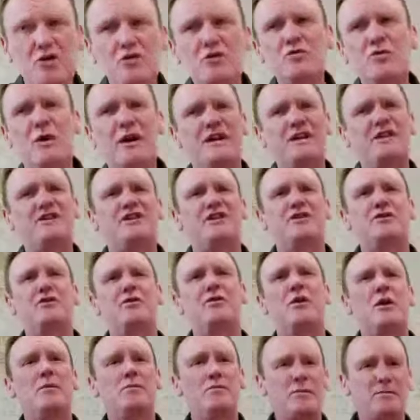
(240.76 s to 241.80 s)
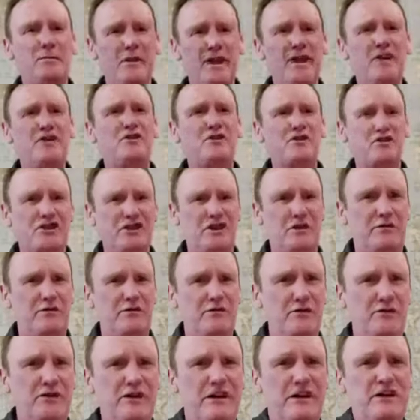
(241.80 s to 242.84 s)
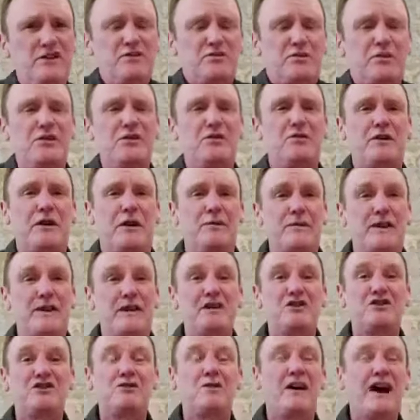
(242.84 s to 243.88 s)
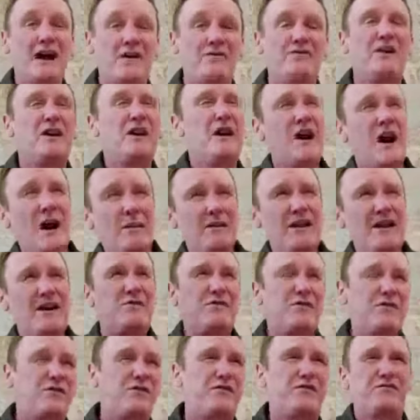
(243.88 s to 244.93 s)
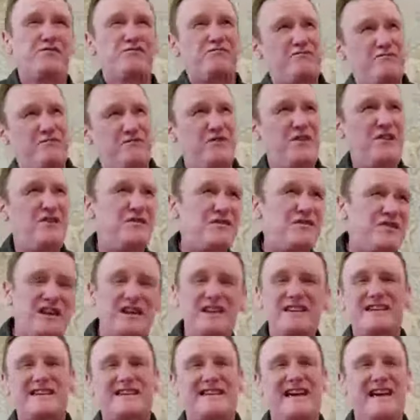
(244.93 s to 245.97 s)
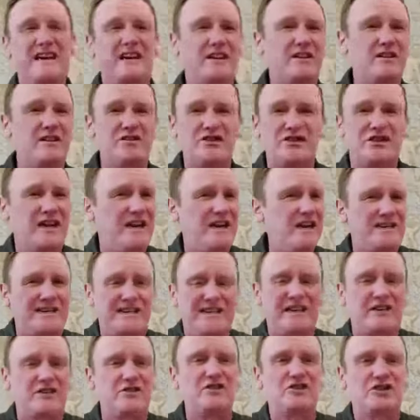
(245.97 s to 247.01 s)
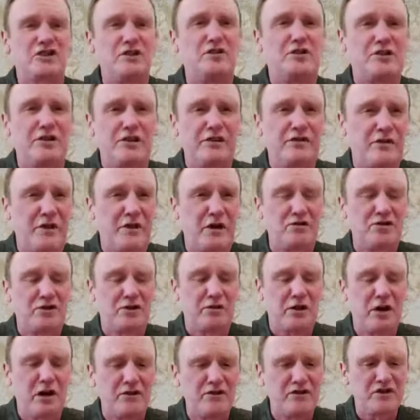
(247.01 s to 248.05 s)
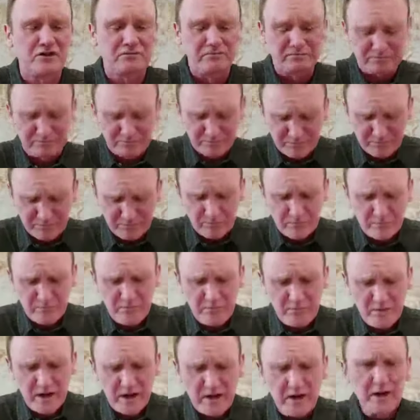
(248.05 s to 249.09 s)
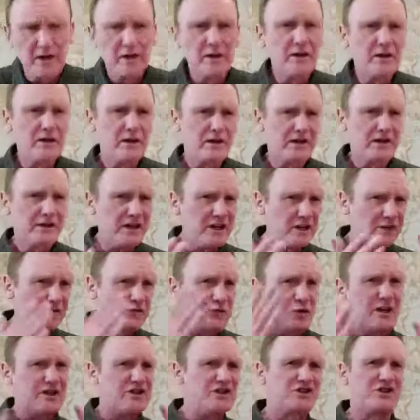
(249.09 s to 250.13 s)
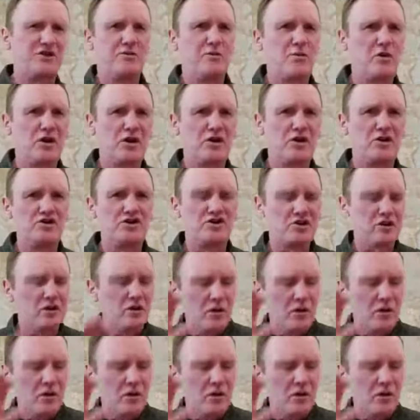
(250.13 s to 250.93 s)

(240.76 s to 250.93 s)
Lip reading: way to prepare yourself for this when you come in is you have about 15 seconds, 10 seconds to look at the photographs. Think of question words.